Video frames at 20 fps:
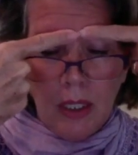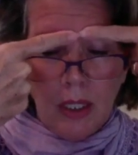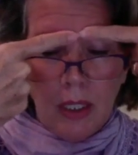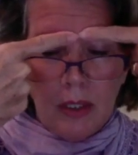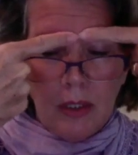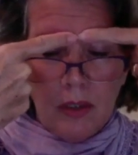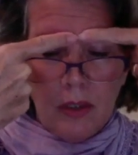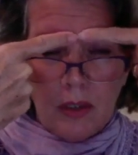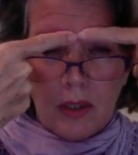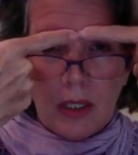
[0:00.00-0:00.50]

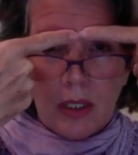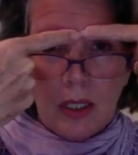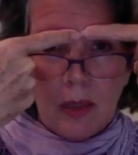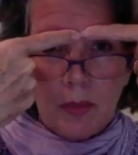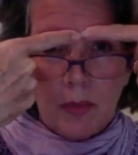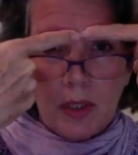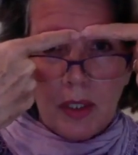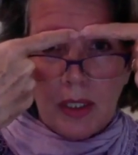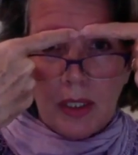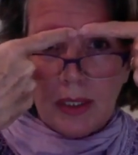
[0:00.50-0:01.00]
and just come
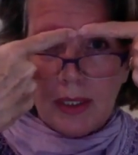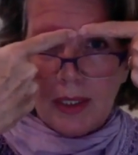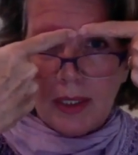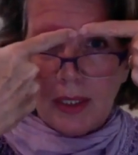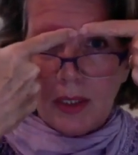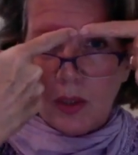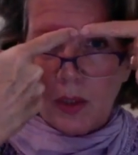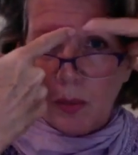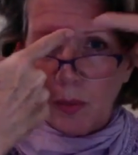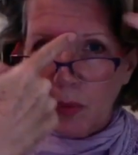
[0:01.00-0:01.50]
to that
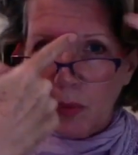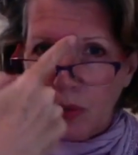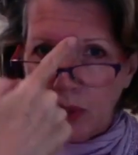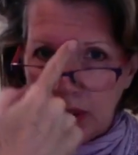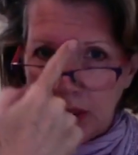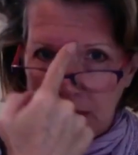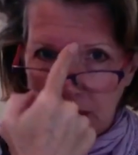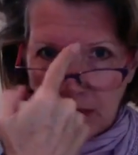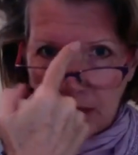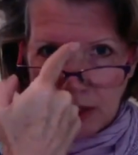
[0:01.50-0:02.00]
center
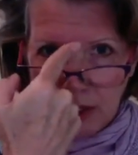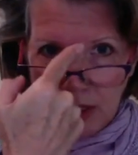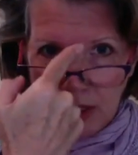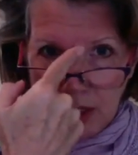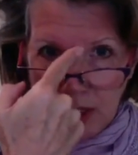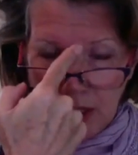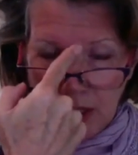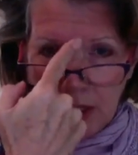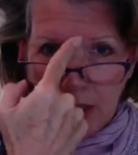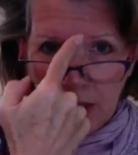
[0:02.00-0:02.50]
point,
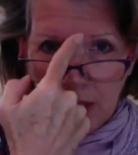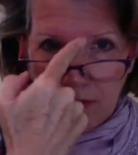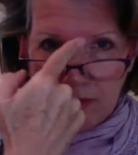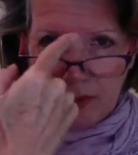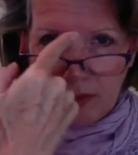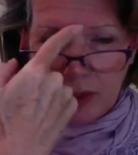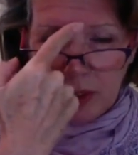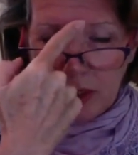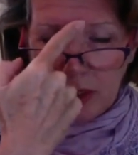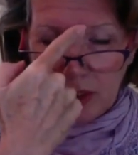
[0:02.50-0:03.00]
you can
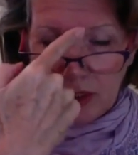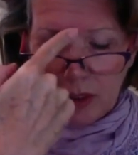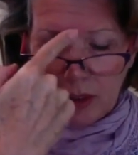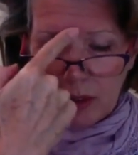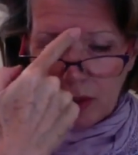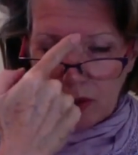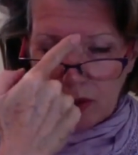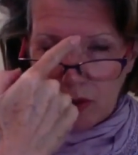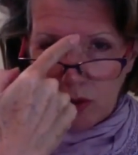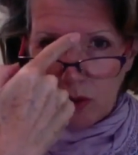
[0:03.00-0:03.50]
feel a
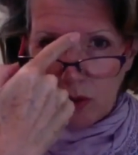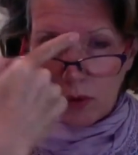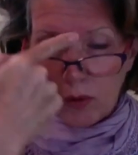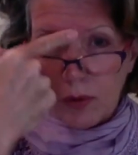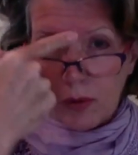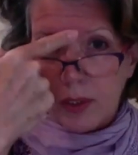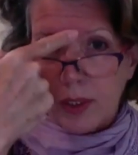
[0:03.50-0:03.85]
little hole.